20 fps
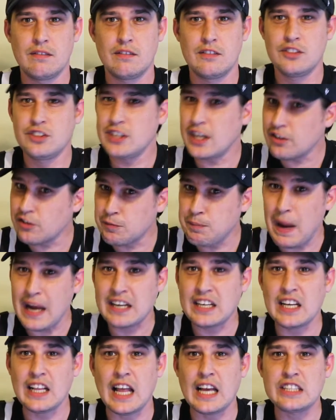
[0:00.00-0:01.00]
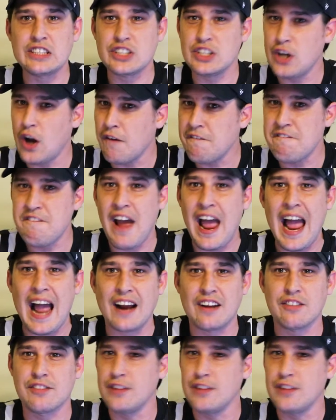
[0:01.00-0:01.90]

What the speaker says: Just speculation, no facts,